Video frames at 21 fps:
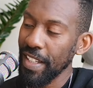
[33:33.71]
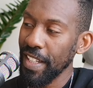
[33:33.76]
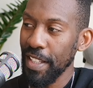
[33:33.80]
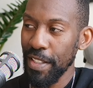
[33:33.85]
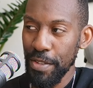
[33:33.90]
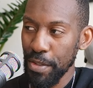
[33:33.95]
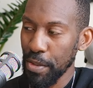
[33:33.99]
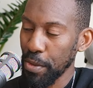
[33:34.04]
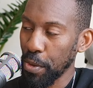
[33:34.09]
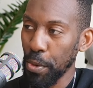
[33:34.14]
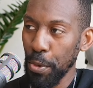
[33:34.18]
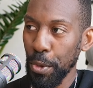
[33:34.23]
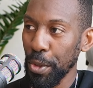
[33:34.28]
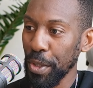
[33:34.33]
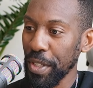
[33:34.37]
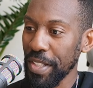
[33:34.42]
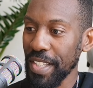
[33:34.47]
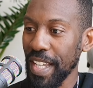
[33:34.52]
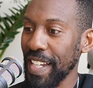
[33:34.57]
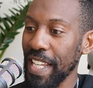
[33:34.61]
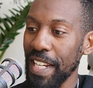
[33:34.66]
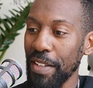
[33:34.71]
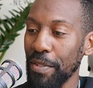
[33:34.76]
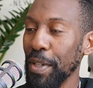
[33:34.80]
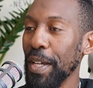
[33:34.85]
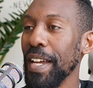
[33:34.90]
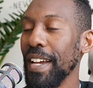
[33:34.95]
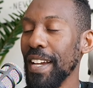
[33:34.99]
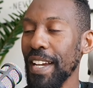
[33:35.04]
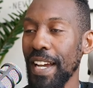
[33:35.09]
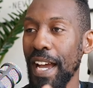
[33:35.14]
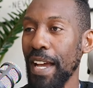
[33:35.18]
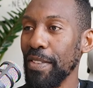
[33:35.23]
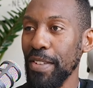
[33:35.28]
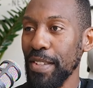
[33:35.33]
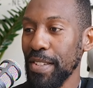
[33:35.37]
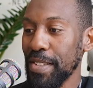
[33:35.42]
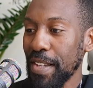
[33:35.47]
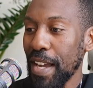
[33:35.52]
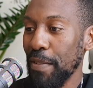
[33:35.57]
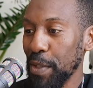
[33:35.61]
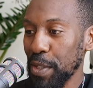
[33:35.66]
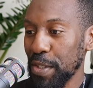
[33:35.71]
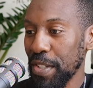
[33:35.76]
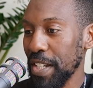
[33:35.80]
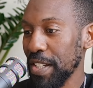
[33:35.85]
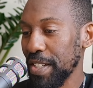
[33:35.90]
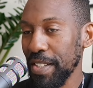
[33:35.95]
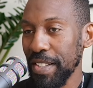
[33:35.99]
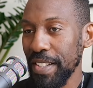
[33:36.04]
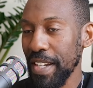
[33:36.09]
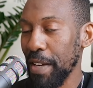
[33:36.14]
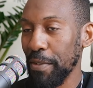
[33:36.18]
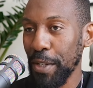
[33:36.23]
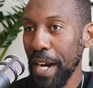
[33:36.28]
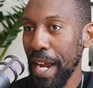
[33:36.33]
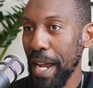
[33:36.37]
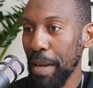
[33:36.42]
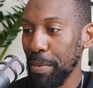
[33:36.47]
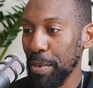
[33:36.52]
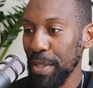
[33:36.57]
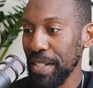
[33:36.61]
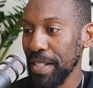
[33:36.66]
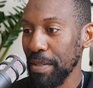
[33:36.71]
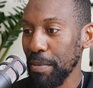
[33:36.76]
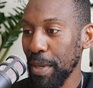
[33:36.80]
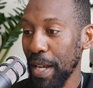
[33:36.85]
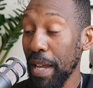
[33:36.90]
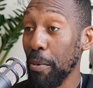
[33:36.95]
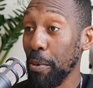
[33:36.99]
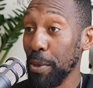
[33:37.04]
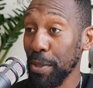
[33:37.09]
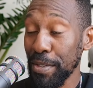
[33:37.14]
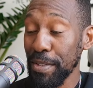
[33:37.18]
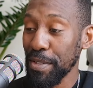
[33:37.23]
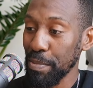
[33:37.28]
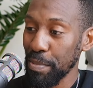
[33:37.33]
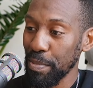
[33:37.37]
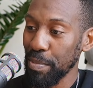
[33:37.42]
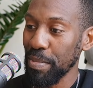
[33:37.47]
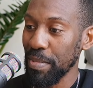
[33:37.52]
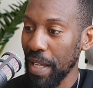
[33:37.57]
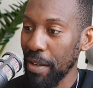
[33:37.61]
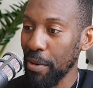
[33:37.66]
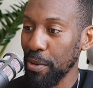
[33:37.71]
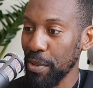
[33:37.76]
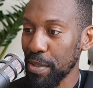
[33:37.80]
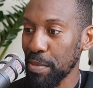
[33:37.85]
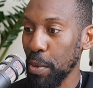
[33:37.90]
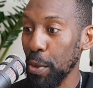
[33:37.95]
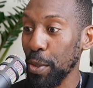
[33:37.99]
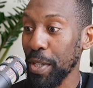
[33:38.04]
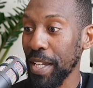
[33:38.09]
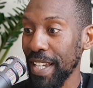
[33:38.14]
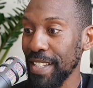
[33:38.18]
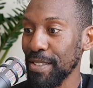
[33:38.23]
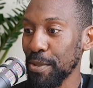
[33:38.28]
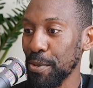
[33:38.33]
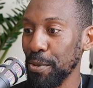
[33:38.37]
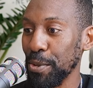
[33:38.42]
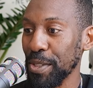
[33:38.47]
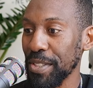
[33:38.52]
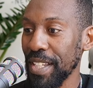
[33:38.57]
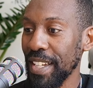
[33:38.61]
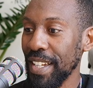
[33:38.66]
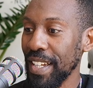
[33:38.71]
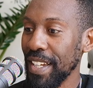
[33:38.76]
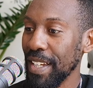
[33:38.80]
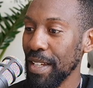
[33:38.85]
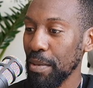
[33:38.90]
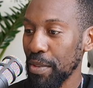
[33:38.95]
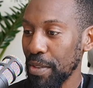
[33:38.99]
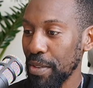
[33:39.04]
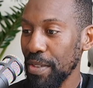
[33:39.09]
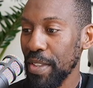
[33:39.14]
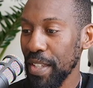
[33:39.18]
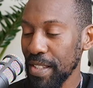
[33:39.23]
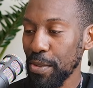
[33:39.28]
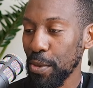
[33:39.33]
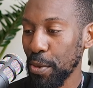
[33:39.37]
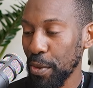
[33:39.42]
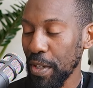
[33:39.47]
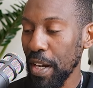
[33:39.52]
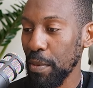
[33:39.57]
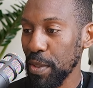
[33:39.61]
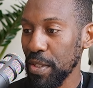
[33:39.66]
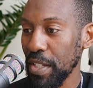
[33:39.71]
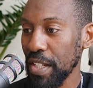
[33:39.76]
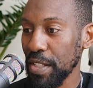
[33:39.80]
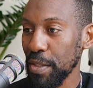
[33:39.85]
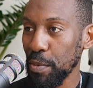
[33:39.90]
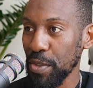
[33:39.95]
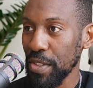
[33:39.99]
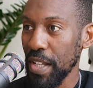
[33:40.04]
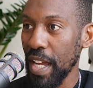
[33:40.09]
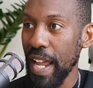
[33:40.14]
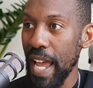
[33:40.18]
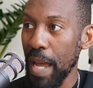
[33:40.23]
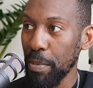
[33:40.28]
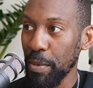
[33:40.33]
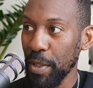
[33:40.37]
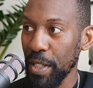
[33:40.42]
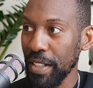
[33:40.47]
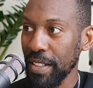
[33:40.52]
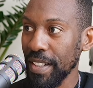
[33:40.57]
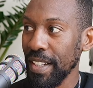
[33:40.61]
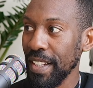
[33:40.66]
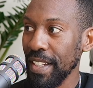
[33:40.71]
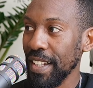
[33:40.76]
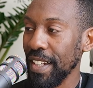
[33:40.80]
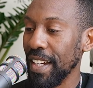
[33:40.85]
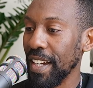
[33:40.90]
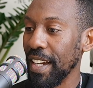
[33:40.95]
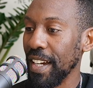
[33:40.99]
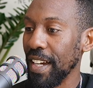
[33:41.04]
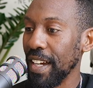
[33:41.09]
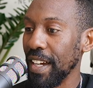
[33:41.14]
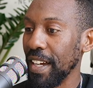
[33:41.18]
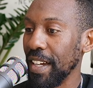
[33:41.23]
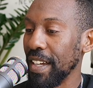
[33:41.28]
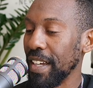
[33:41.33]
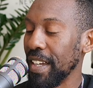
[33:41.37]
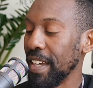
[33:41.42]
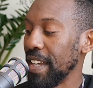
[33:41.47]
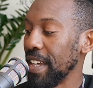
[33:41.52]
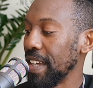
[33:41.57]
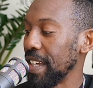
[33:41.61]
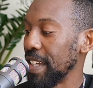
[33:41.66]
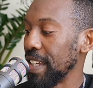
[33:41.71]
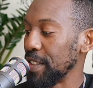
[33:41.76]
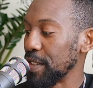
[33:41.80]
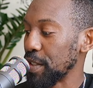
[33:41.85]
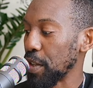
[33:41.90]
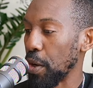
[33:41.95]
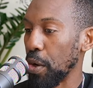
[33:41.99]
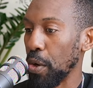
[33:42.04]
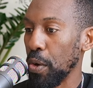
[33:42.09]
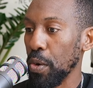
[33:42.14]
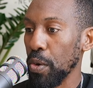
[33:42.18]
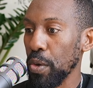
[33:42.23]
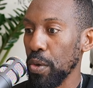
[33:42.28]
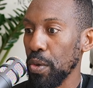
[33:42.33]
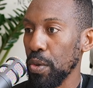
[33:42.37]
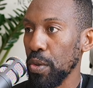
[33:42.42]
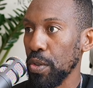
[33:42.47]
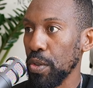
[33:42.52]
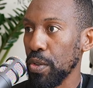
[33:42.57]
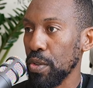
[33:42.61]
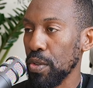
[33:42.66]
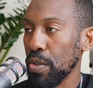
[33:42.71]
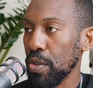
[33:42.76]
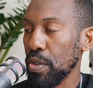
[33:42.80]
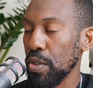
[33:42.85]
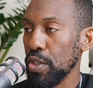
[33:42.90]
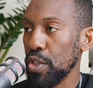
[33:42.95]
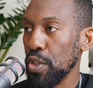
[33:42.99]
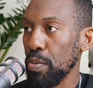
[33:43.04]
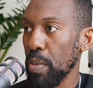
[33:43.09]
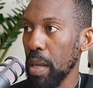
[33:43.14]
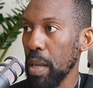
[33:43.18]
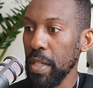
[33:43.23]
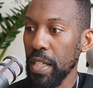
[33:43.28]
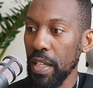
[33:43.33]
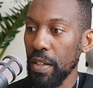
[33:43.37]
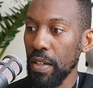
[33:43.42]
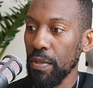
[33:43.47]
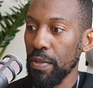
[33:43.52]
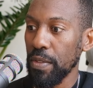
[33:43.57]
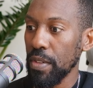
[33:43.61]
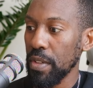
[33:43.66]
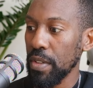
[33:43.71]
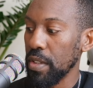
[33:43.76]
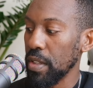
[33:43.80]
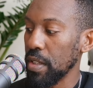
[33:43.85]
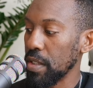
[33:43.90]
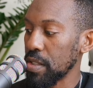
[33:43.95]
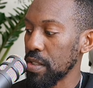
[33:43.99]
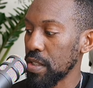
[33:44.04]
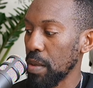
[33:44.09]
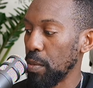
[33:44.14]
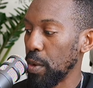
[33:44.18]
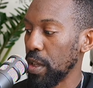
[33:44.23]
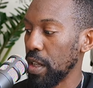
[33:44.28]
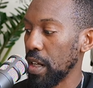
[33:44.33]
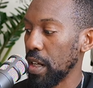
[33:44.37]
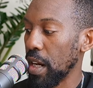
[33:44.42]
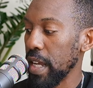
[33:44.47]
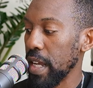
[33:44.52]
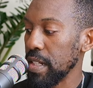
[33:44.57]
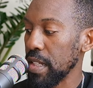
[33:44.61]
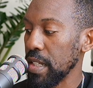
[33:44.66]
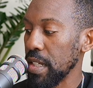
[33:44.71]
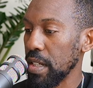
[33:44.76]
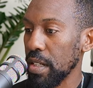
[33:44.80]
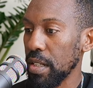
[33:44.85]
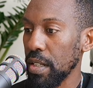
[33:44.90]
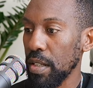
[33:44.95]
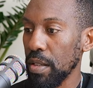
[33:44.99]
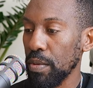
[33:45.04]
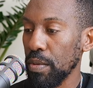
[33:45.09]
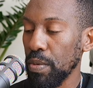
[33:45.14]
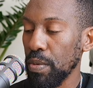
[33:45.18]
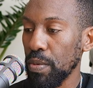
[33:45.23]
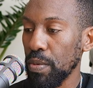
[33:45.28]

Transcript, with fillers: in school? Because I can't even. Uh, this conversation never happened. I went to some I went to some okay schools. This sort of conversation was not happening. Uh, and so, could you maybe give uh, someone an idea of